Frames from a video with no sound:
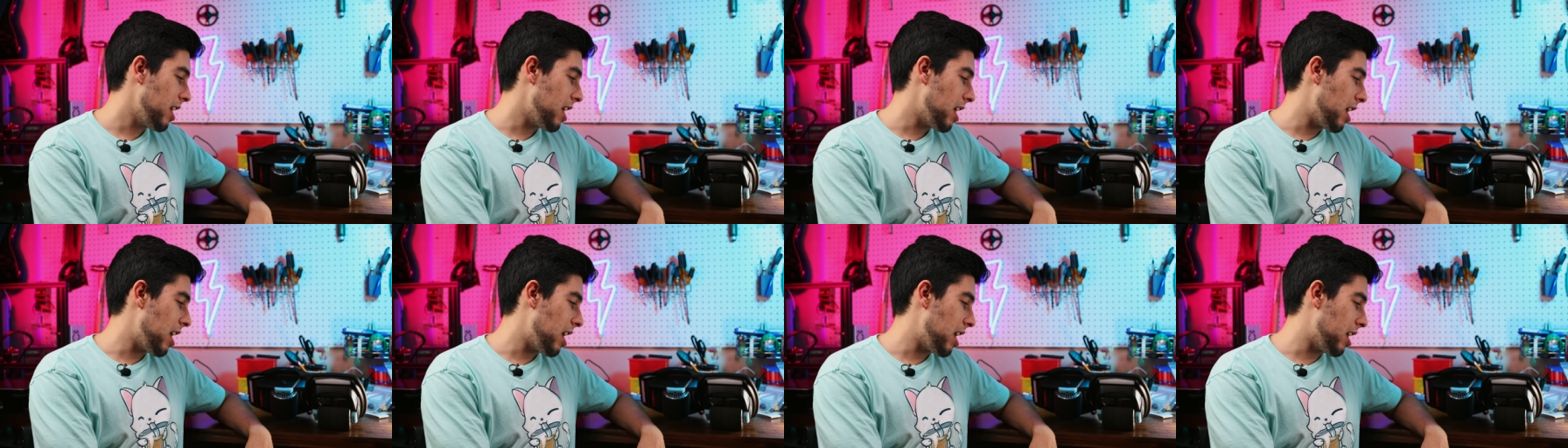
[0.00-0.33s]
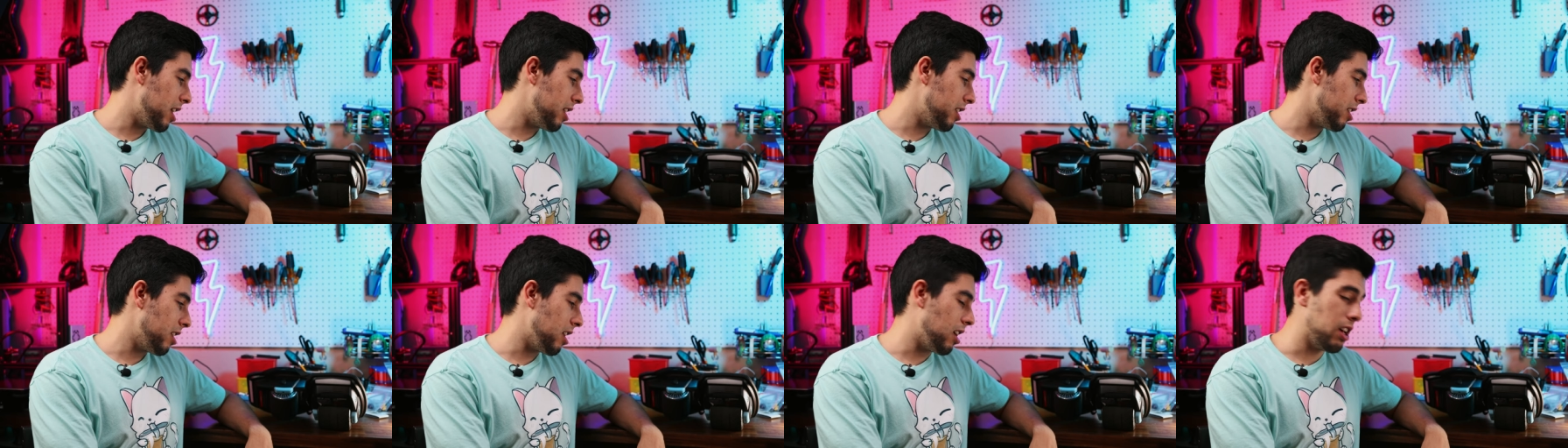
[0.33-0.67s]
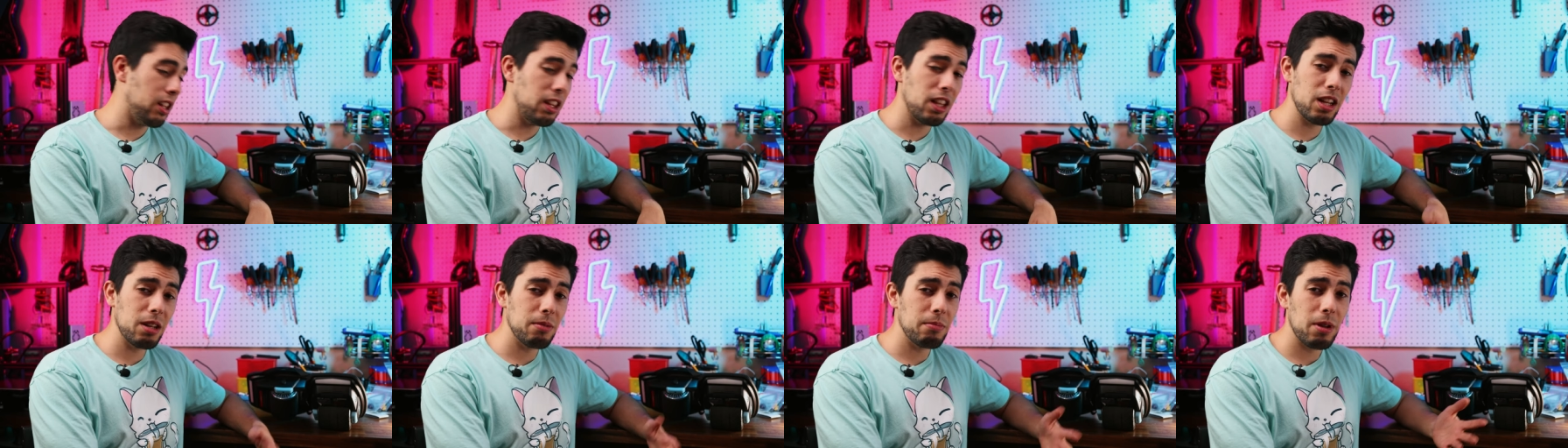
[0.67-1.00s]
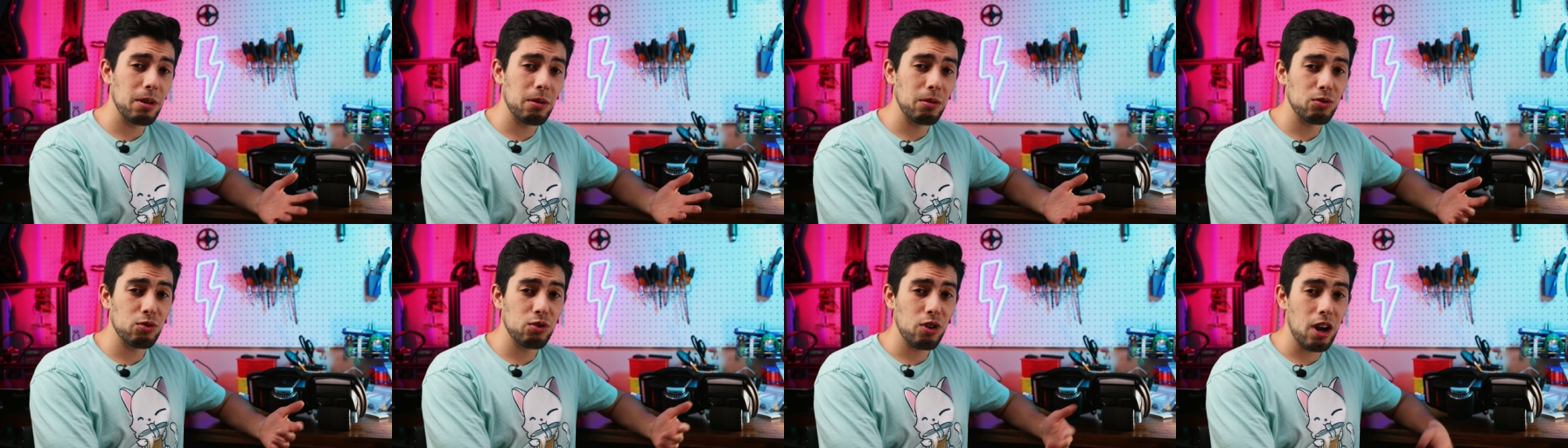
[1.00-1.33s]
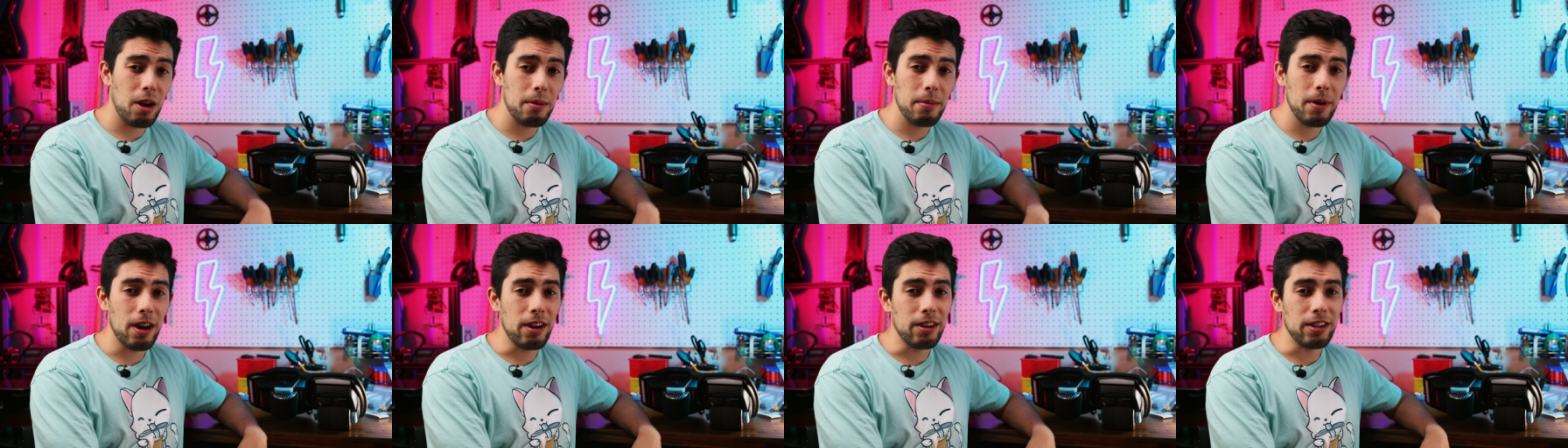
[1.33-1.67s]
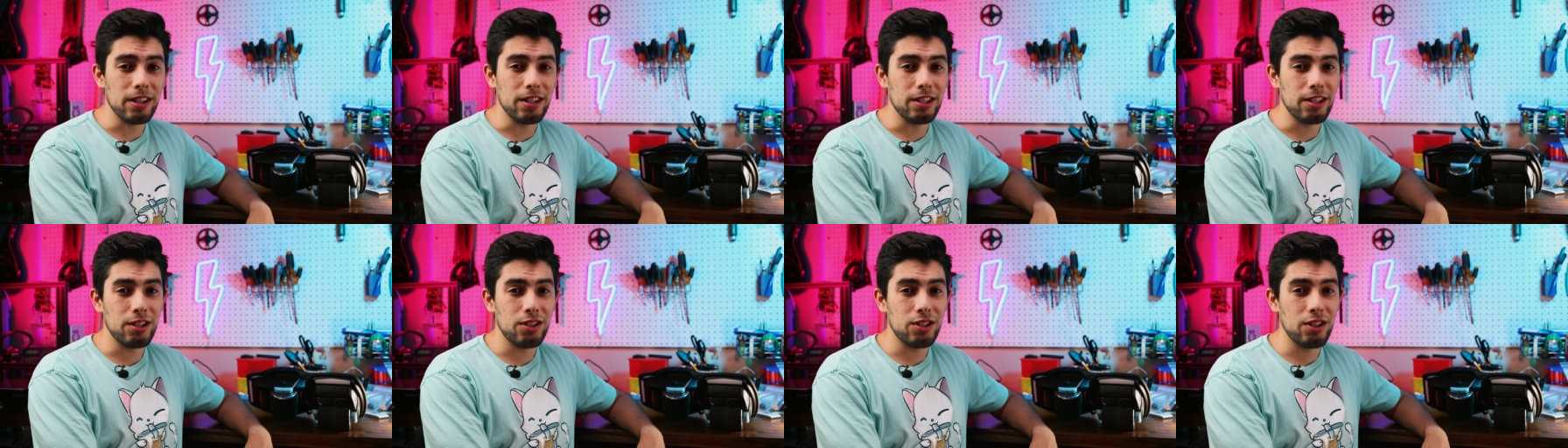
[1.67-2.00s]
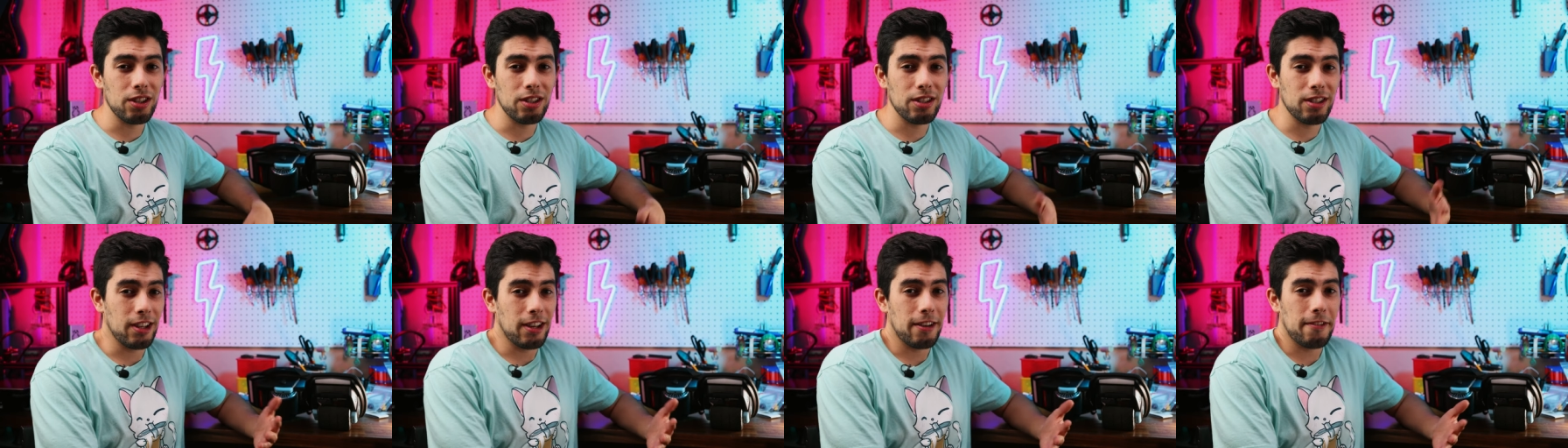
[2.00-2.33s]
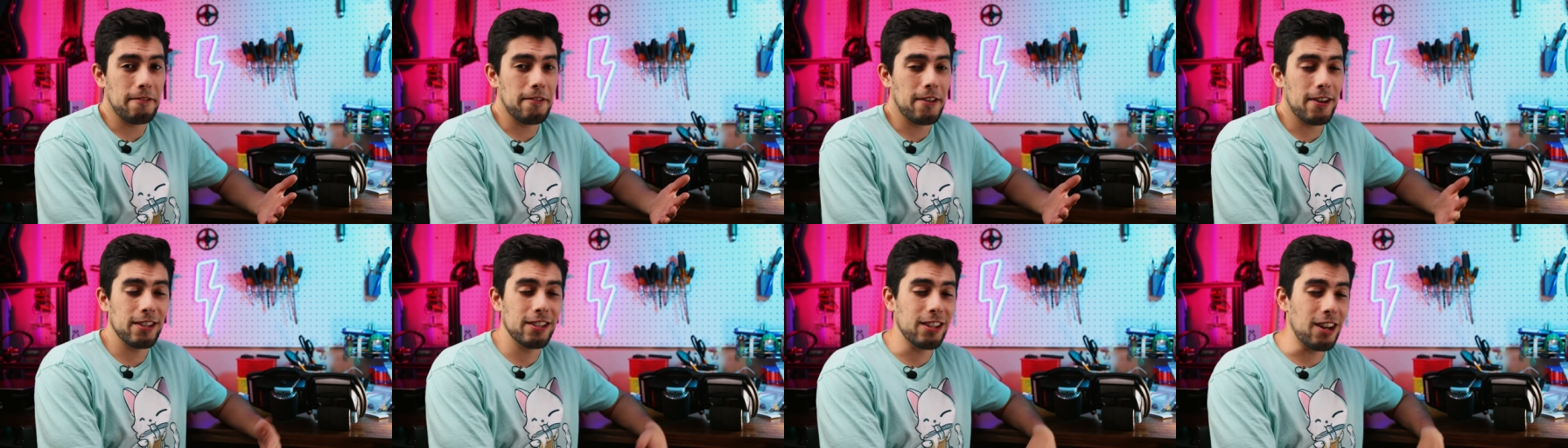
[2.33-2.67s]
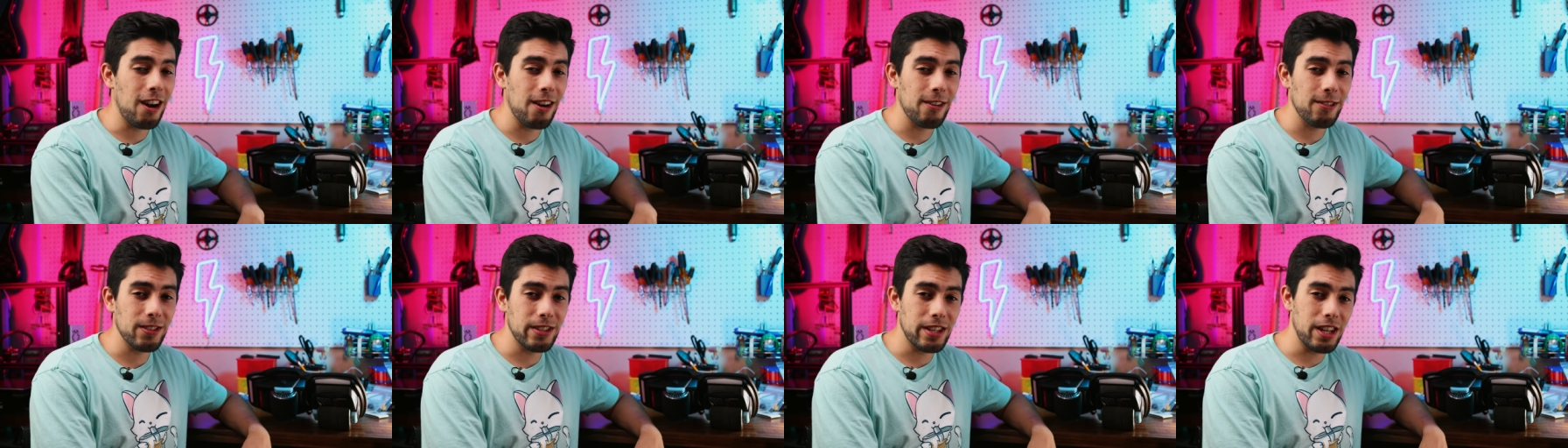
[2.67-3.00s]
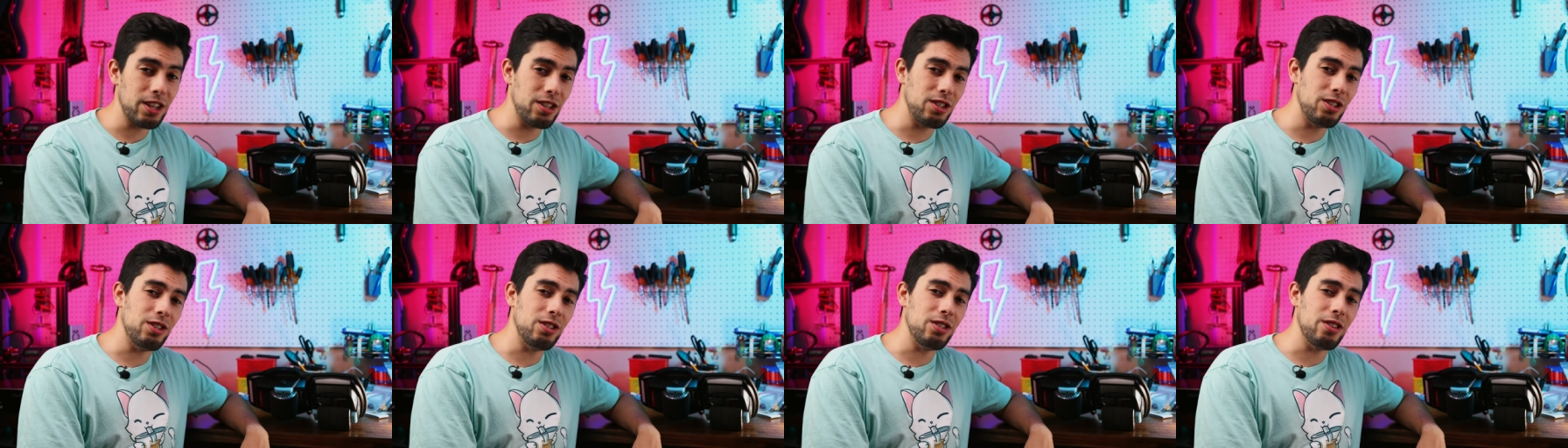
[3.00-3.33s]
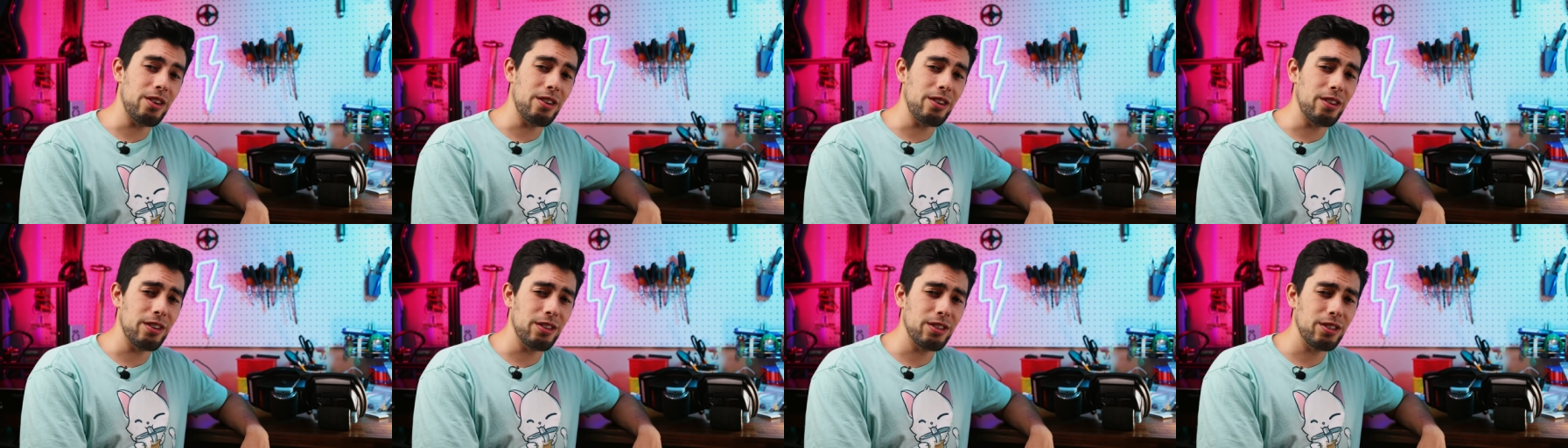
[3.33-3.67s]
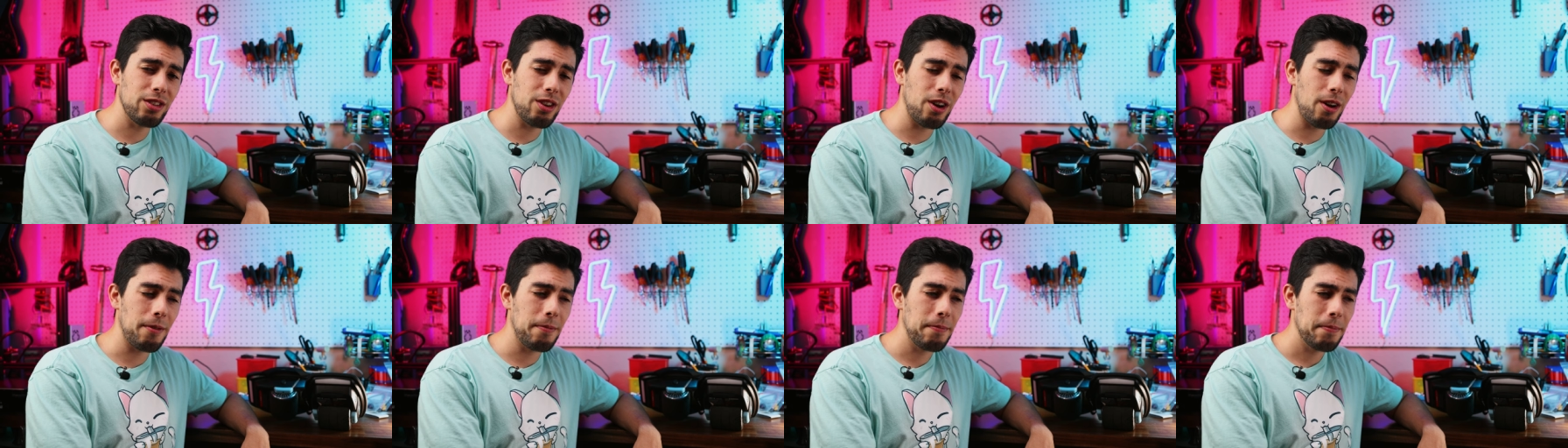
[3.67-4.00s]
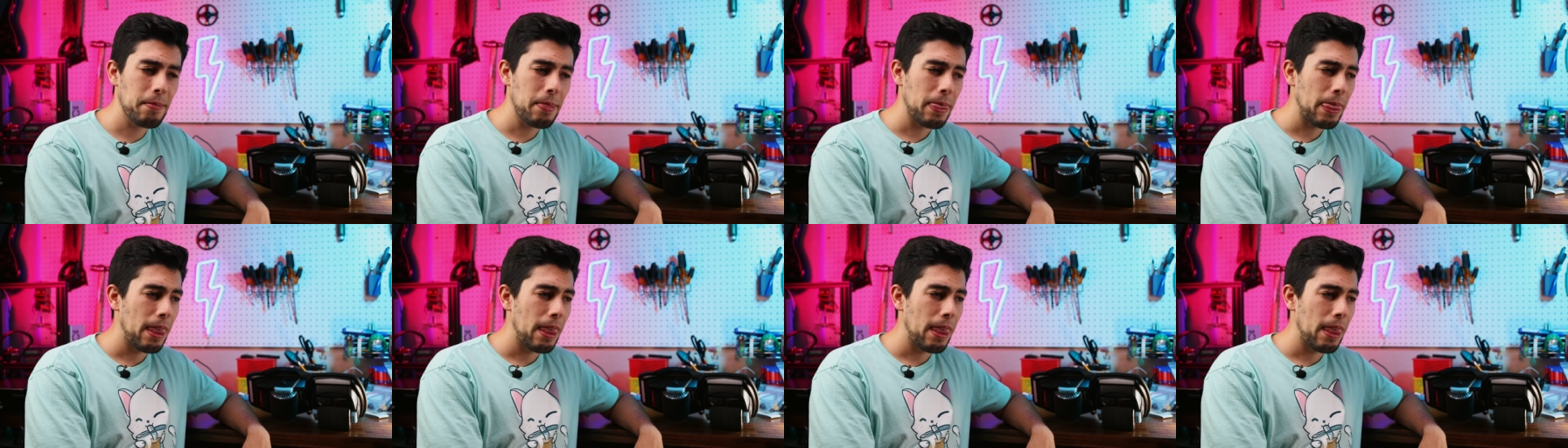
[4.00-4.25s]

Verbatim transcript: and uh, letting people try them out because it's just a fun conversation starter. So